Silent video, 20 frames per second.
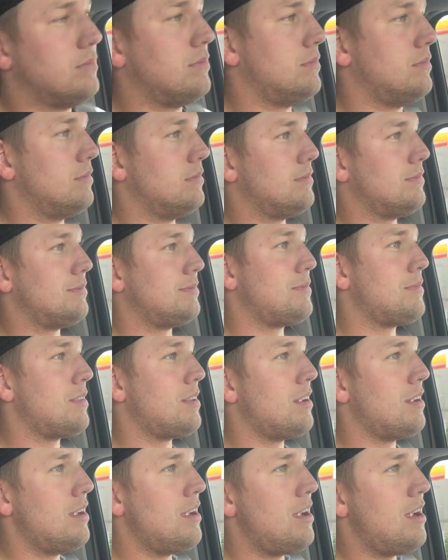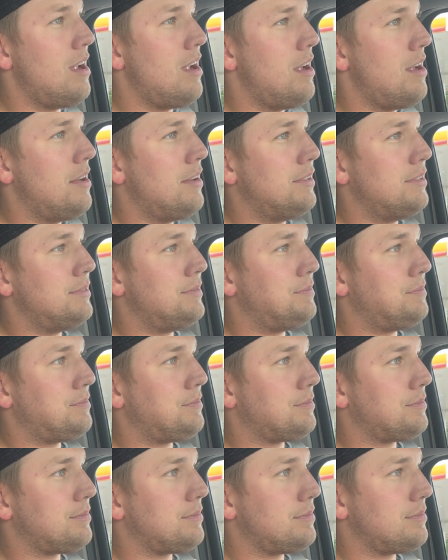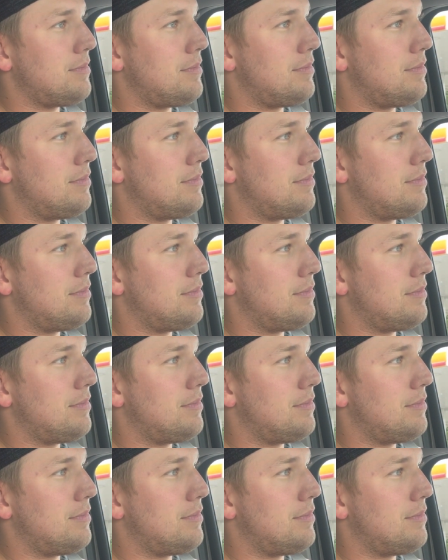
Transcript: Nobody speaks.